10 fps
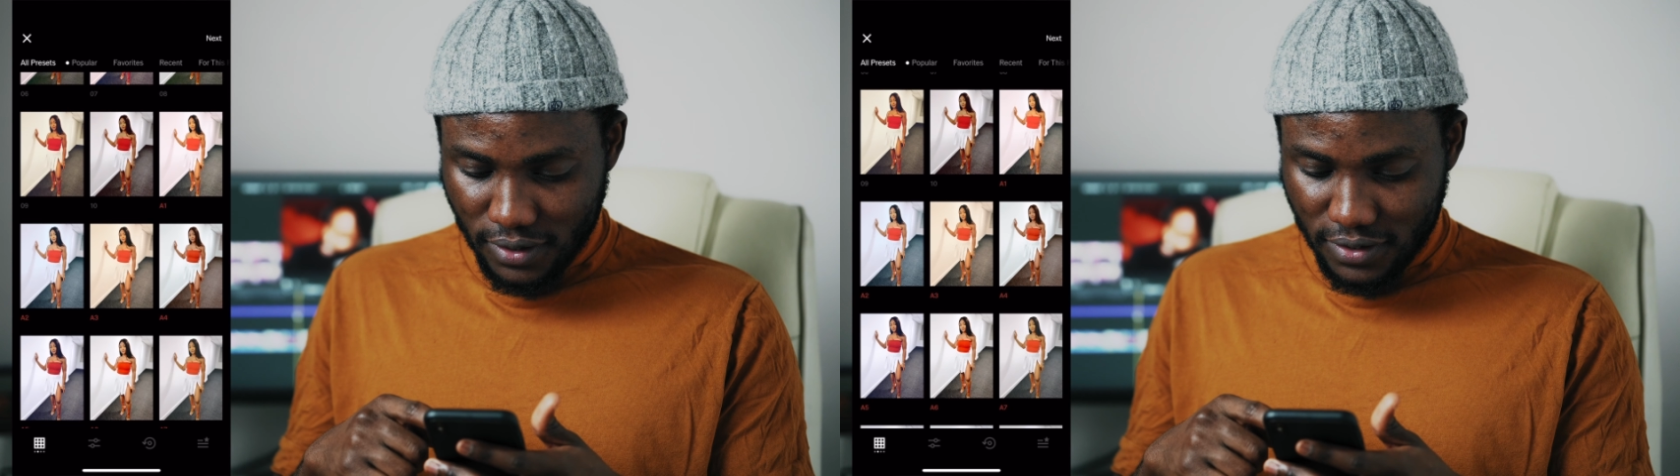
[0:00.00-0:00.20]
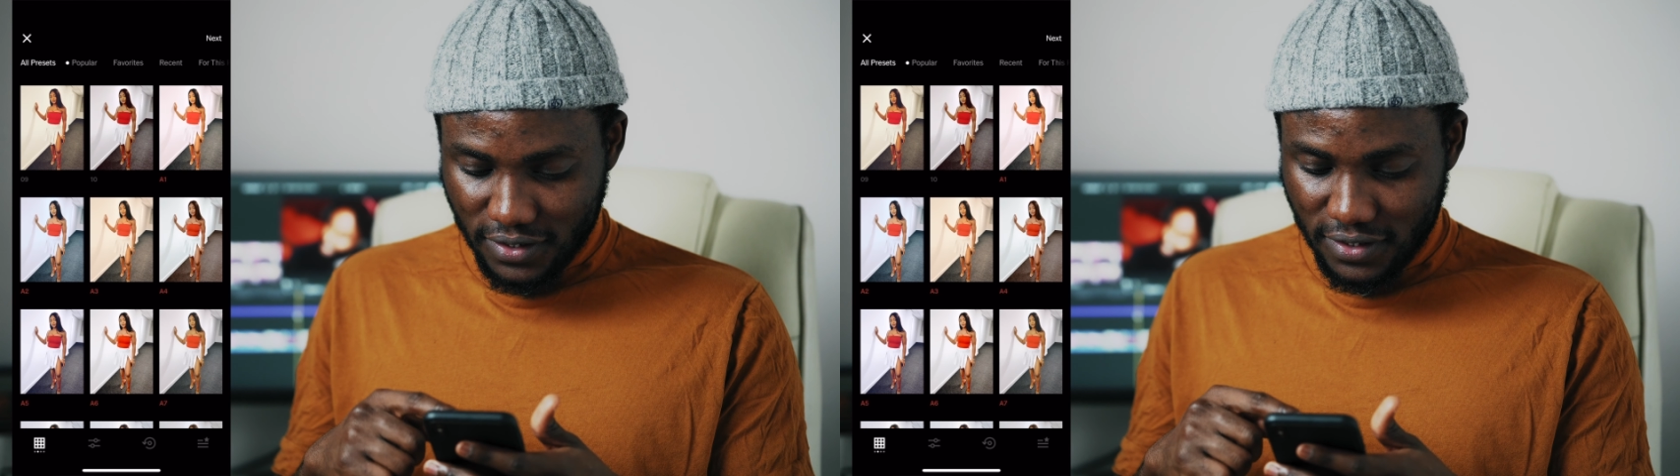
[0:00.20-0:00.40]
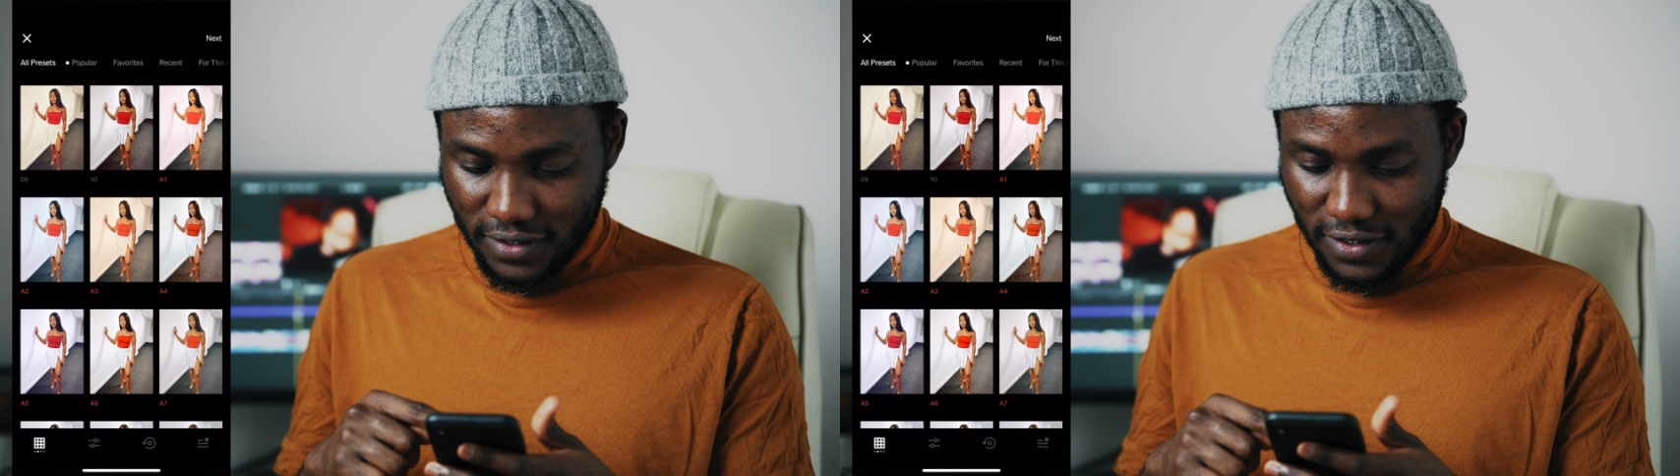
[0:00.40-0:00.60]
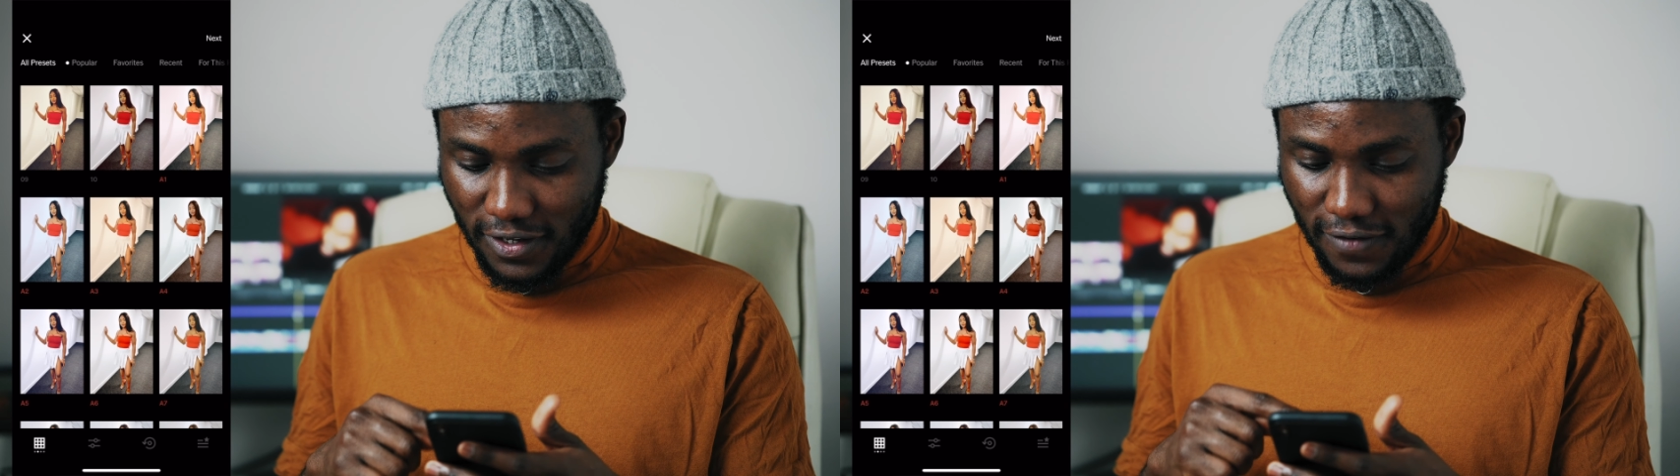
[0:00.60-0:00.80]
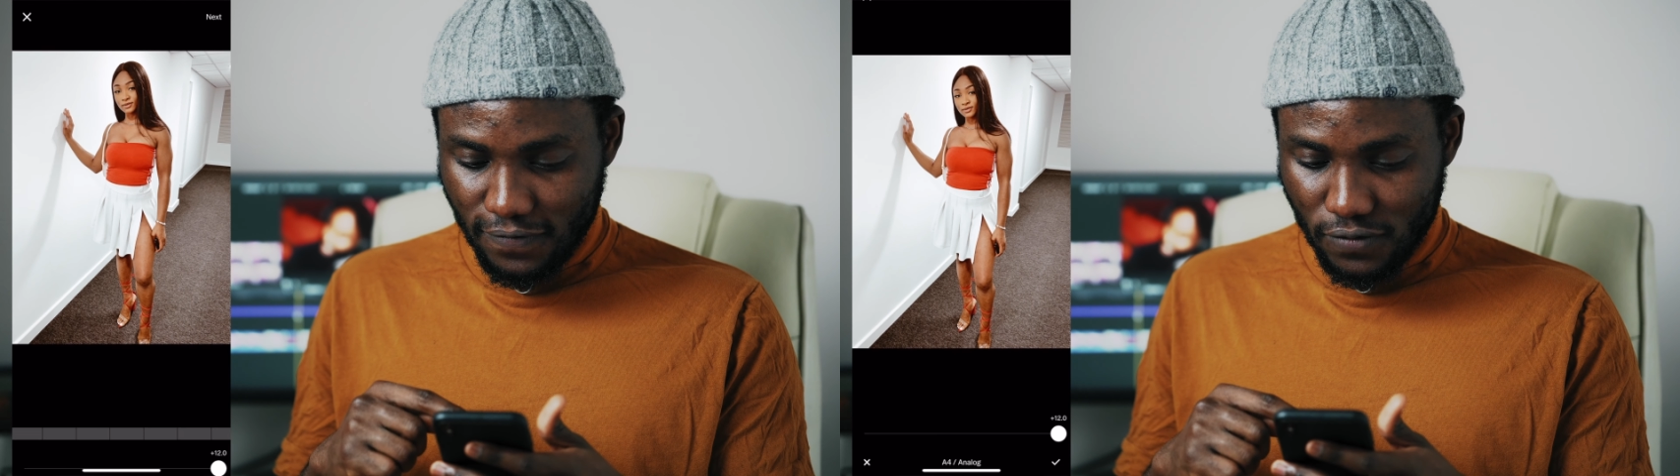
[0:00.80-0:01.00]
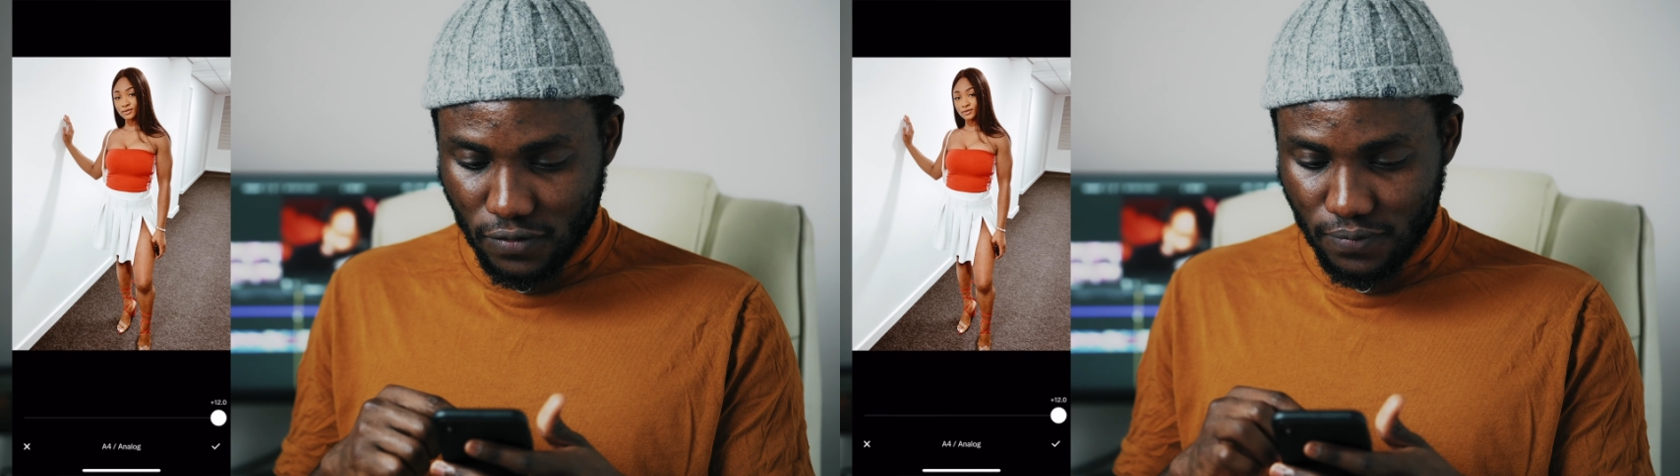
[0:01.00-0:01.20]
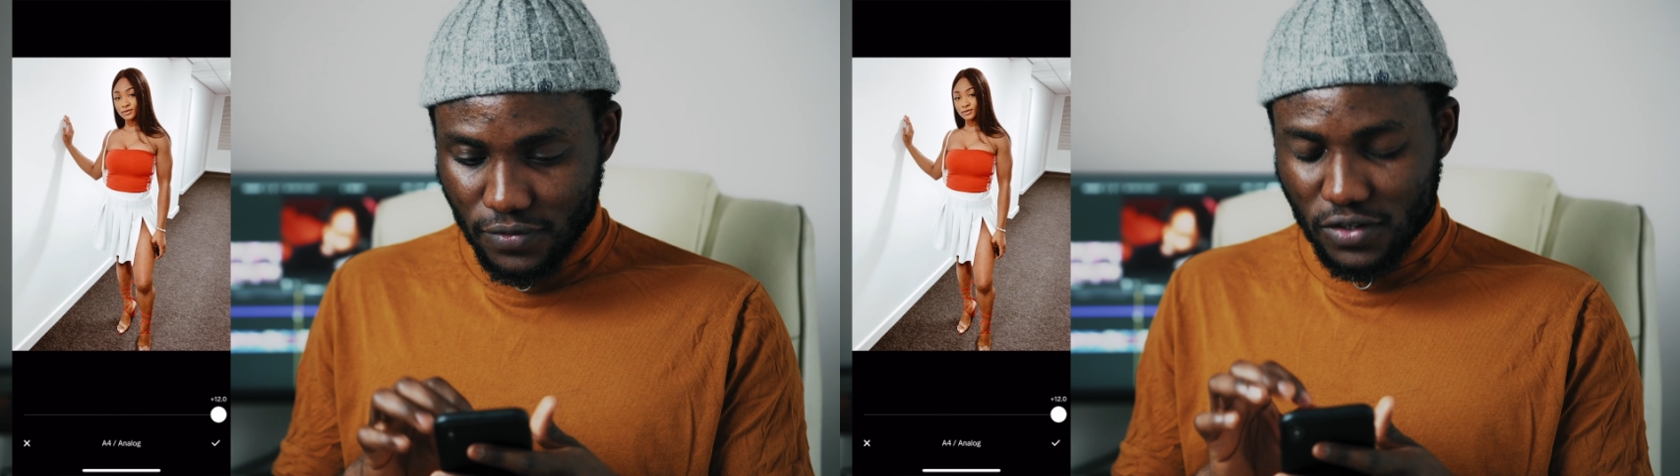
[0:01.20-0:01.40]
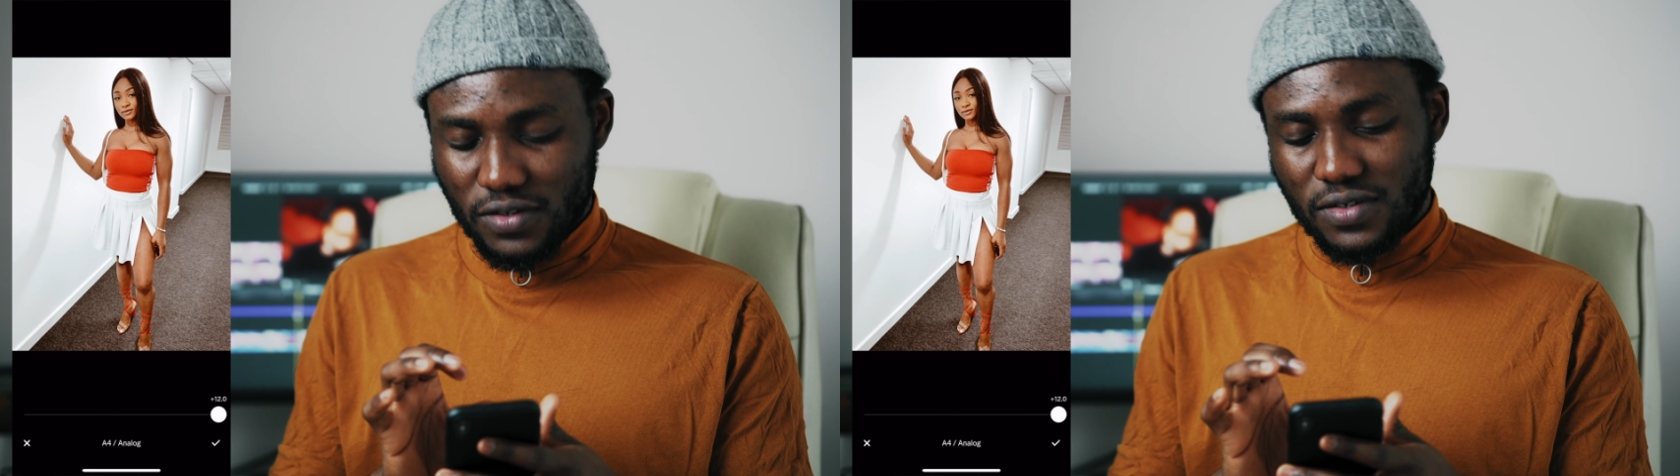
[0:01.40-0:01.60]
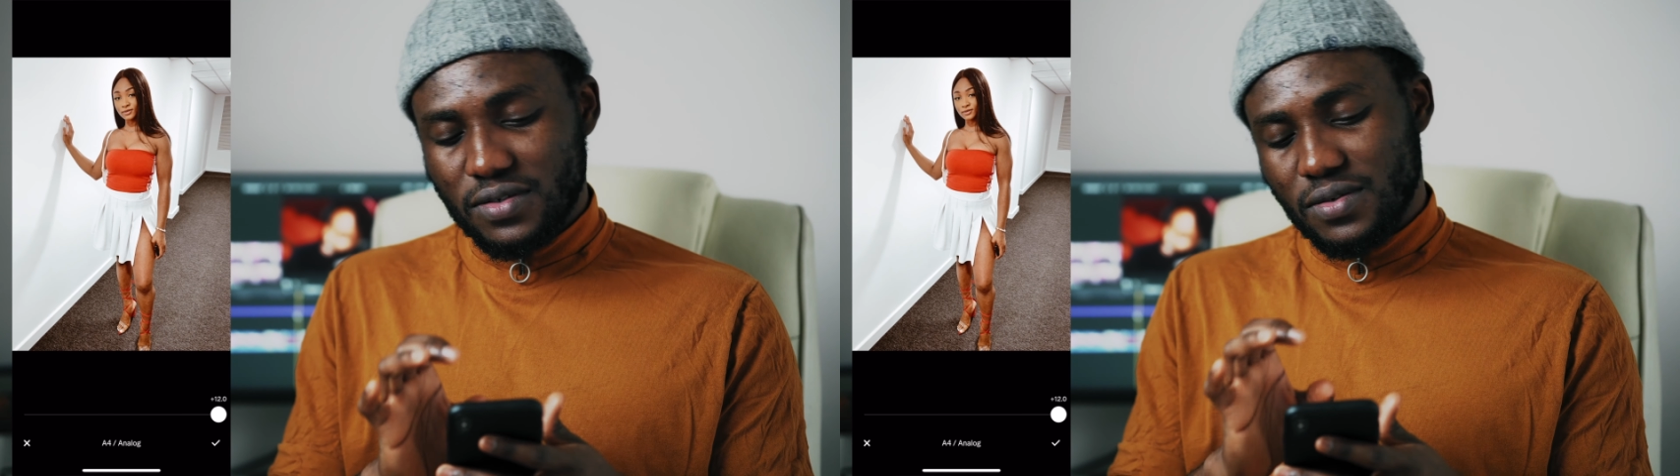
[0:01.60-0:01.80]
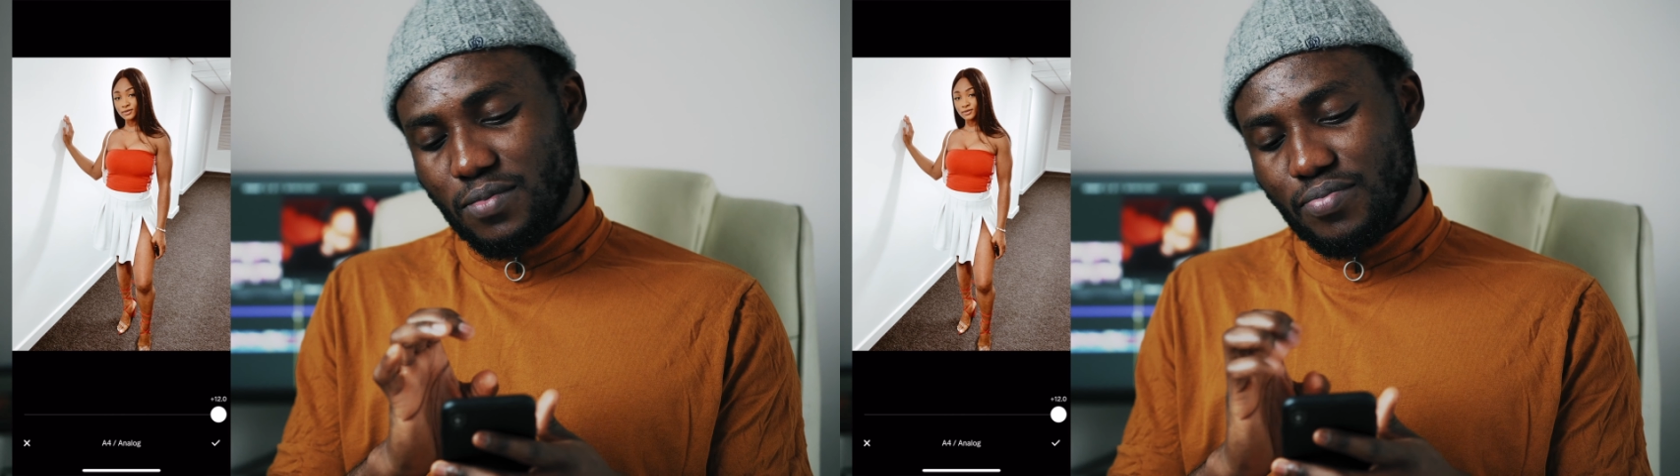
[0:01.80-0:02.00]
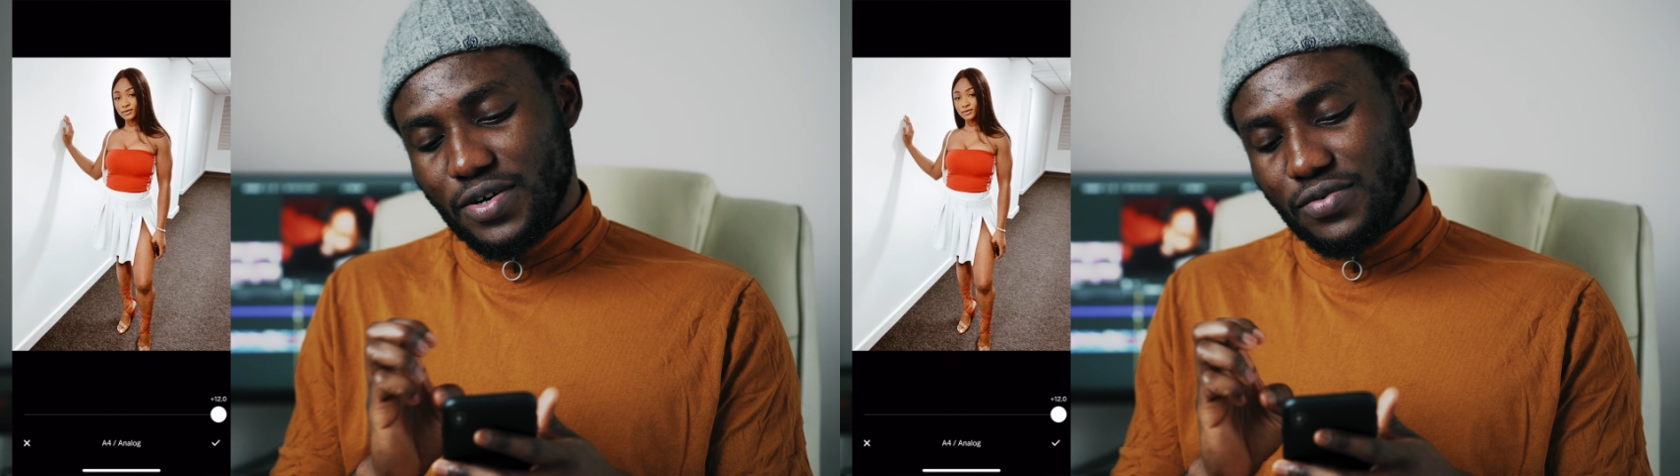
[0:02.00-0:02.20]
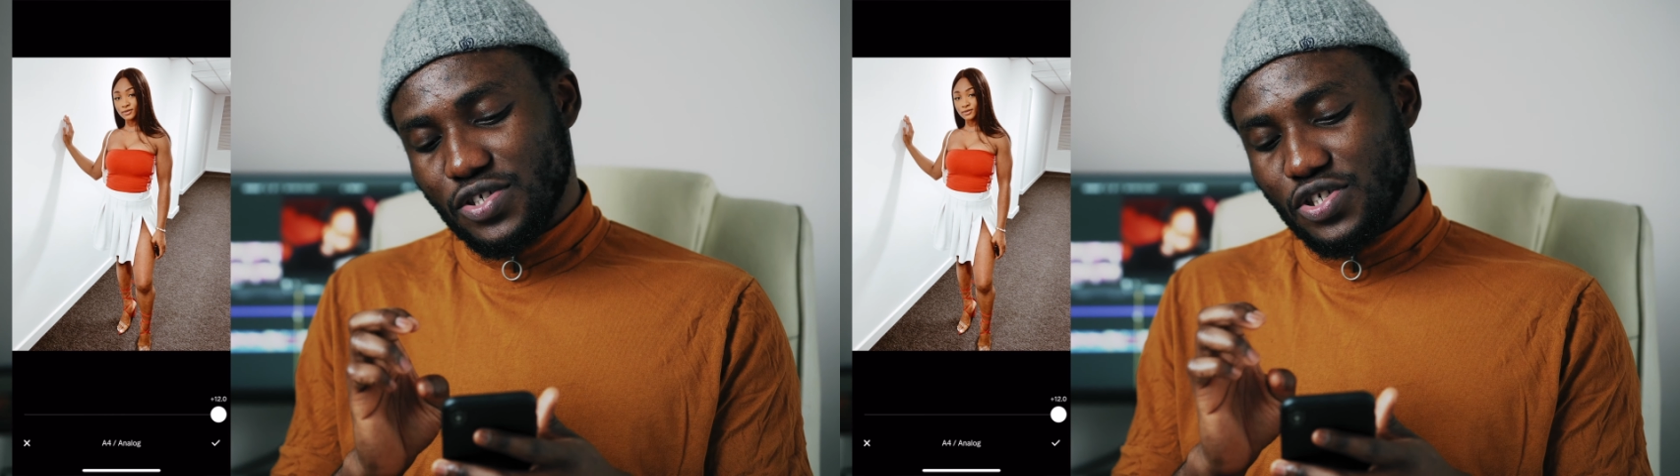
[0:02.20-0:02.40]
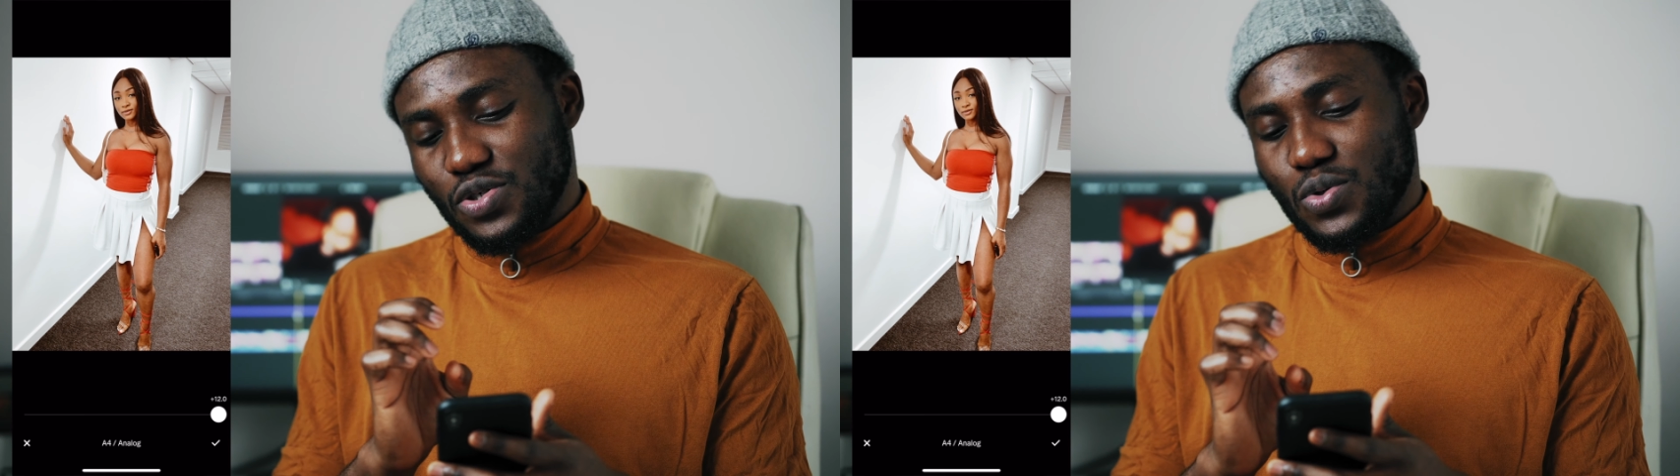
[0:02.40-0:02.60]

this is the a4 you can see the brownish